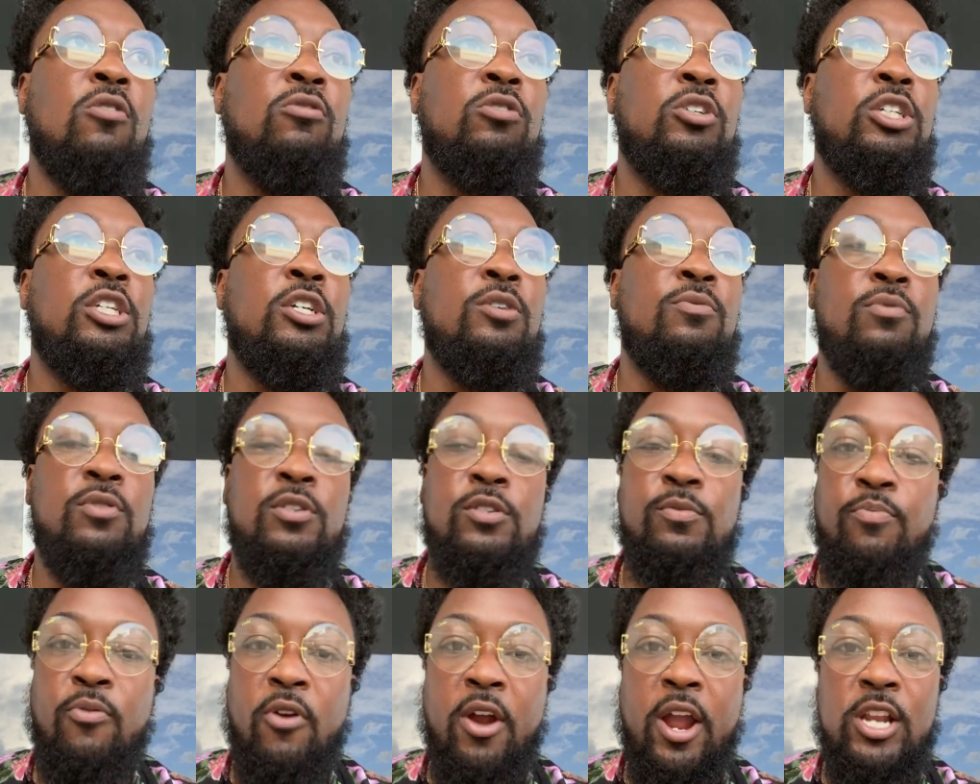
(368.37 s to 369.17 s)
she
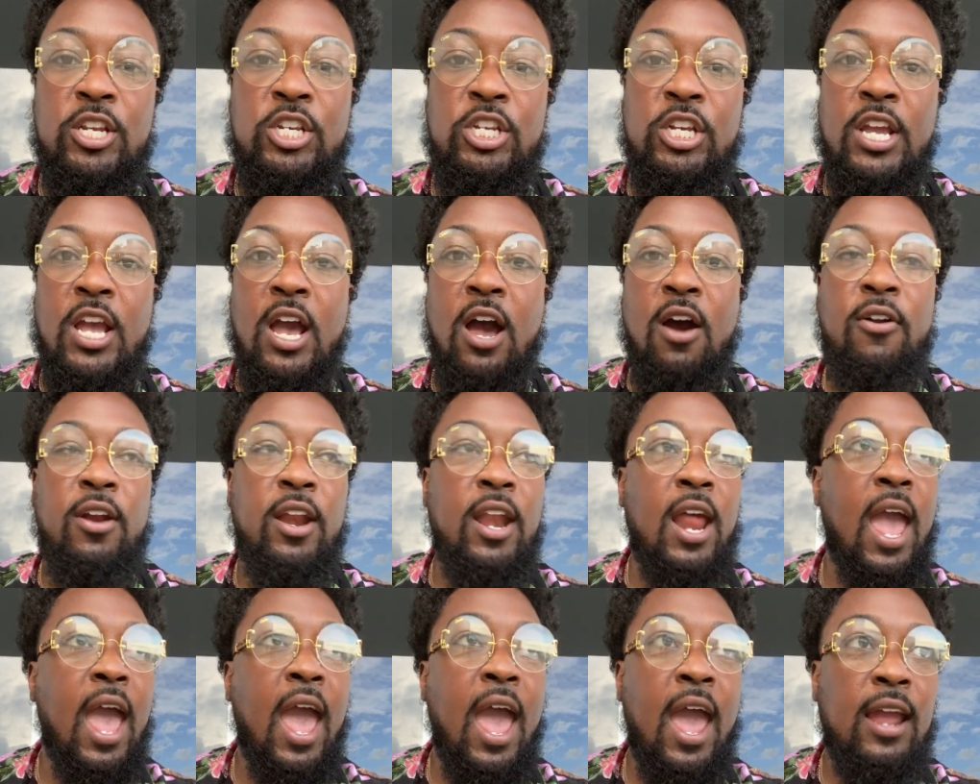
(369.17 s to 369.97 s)
was branching out
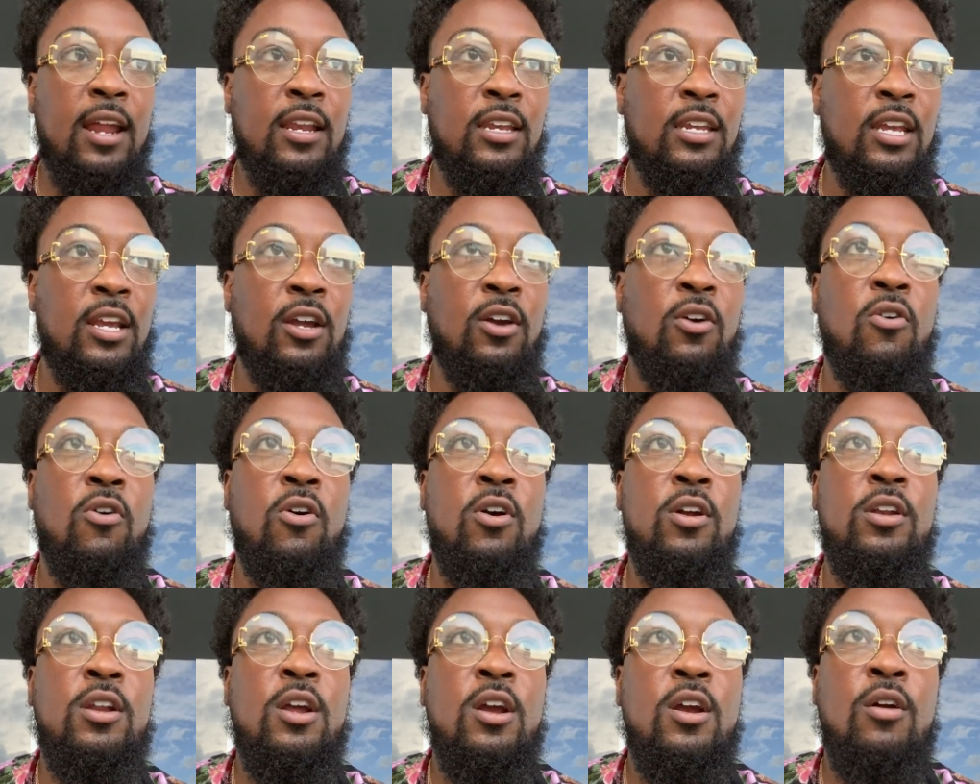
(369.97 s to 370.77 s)
and acting
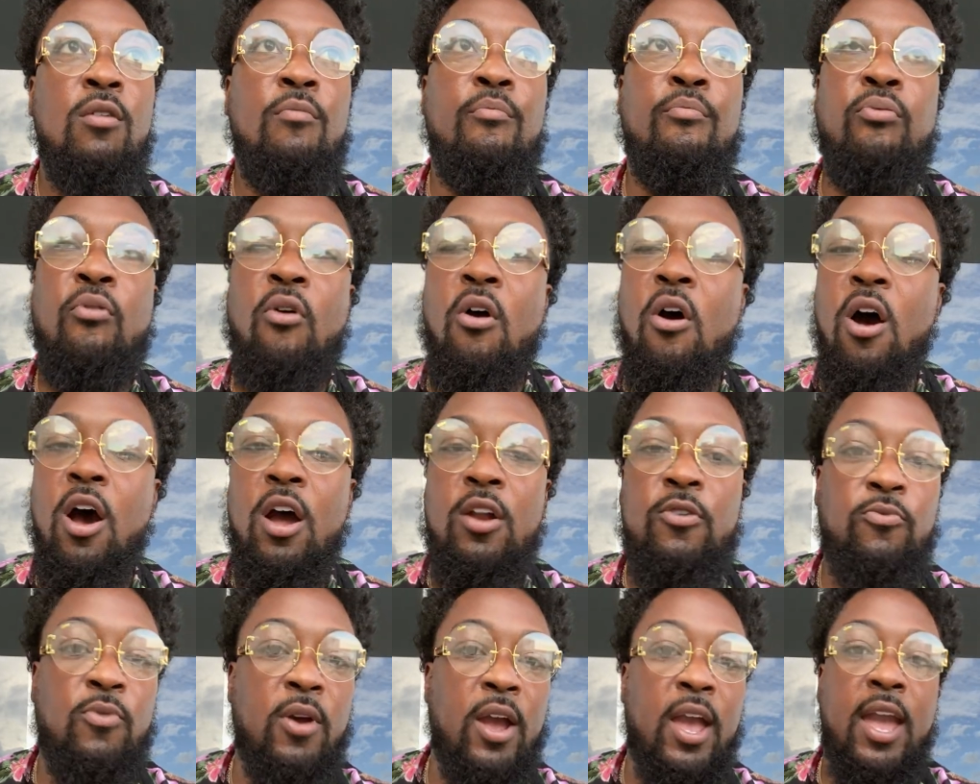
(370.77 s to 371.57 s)
on
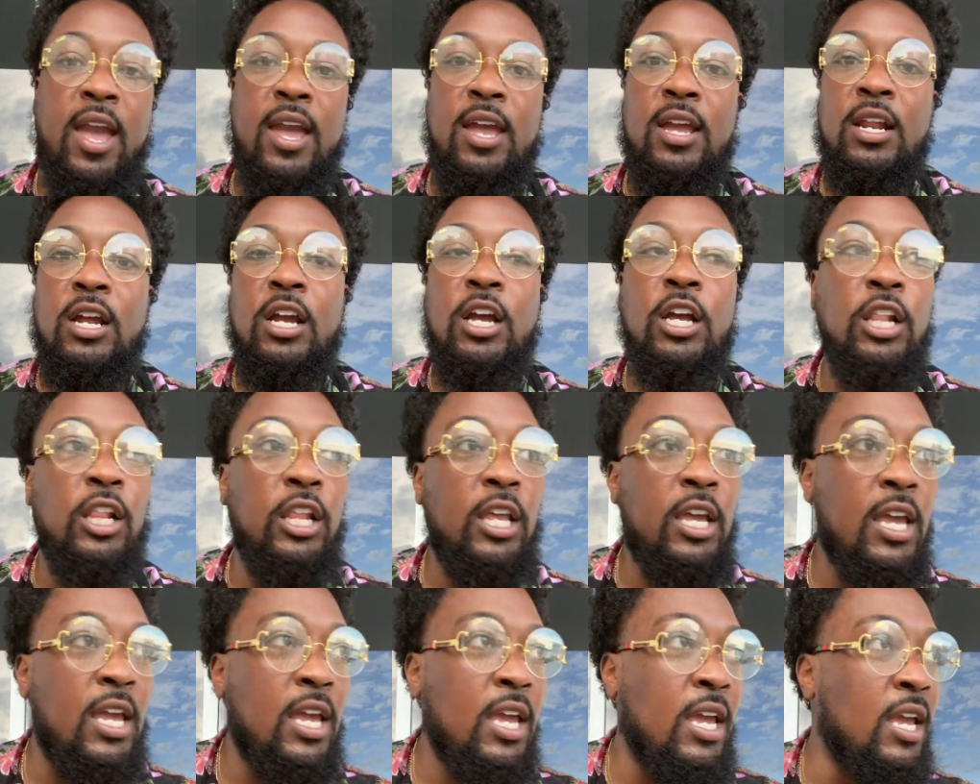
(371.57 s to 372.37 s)
Broadway and
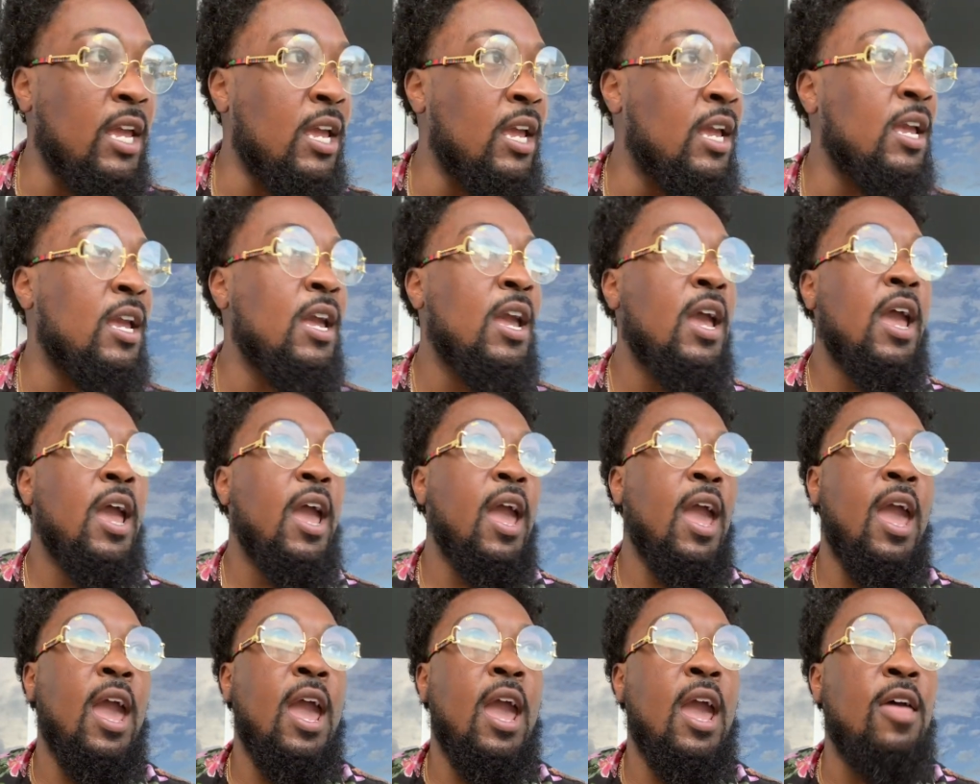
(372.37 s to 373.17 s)
Glee
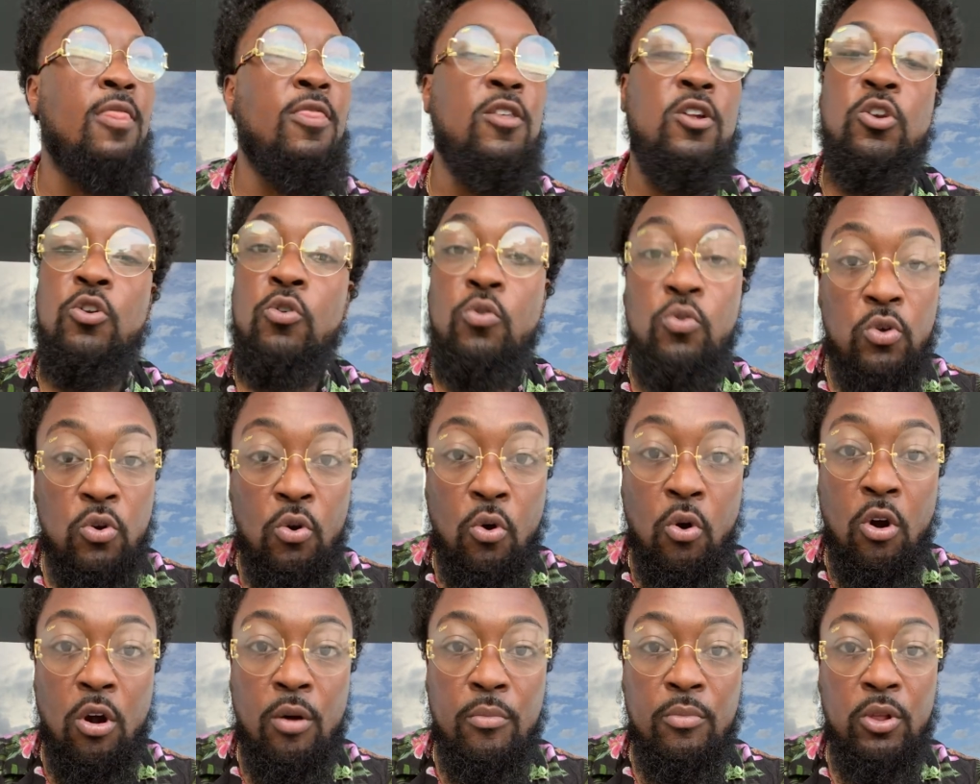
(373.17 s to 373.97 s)
and The New
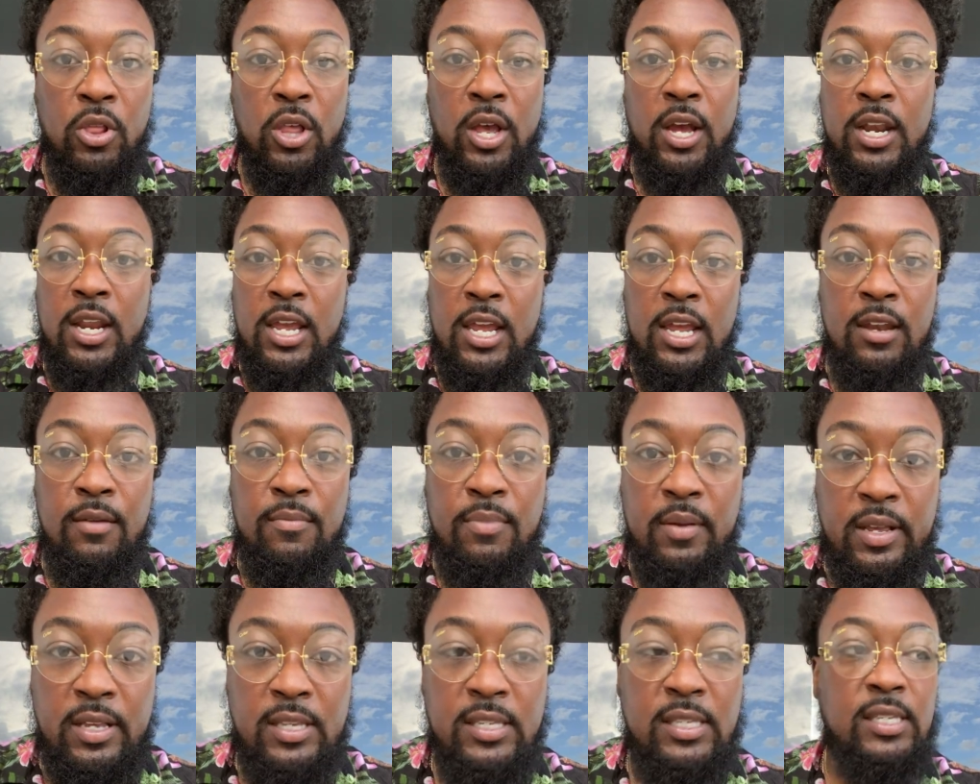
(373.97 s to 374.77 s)
Normal on
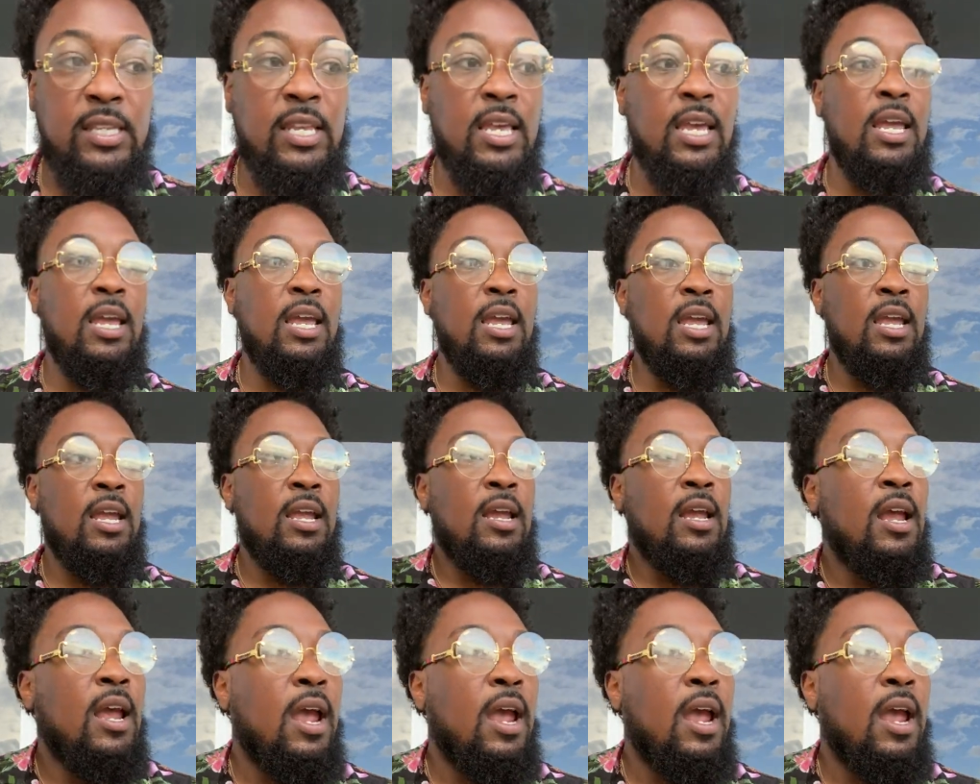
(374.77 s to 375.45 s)
NBC.